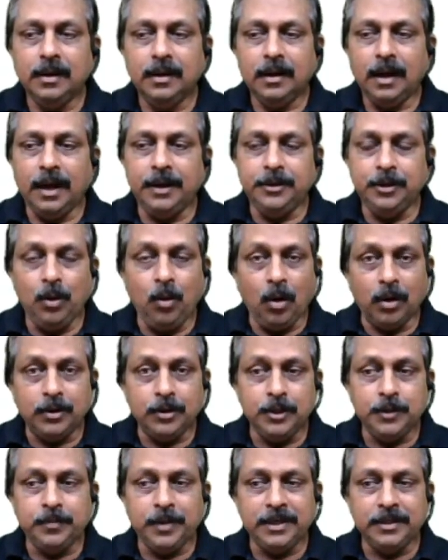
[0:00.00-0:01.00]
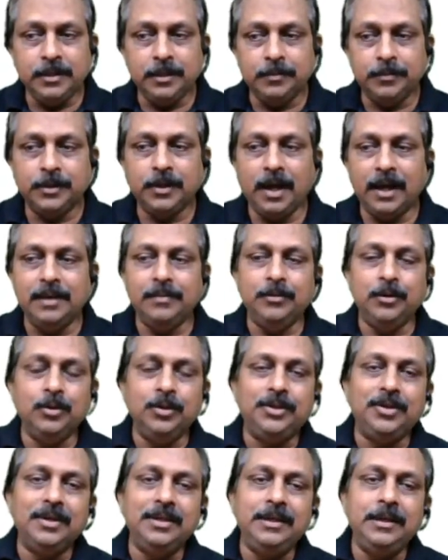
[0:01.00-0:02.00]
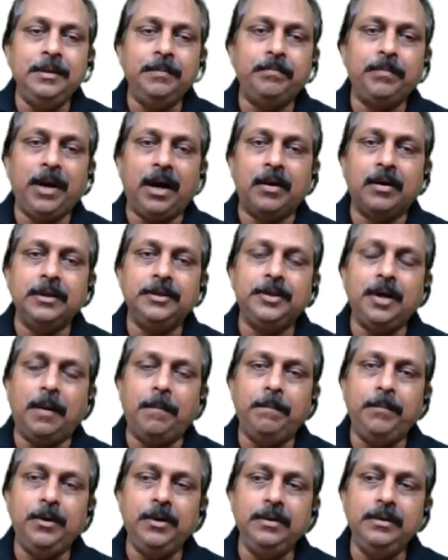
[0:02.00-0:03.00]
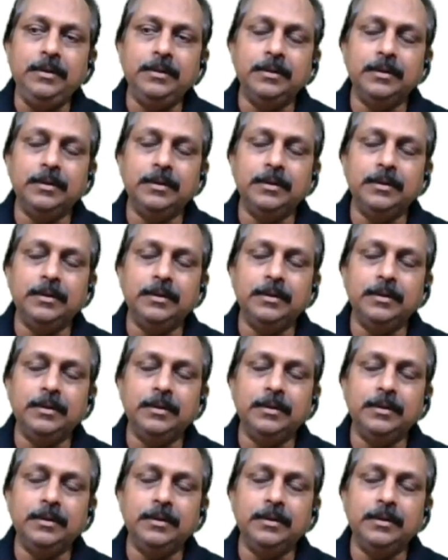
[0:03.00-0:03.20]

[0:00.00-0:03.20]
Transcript: And you got to spend some time. Usually, para jumble,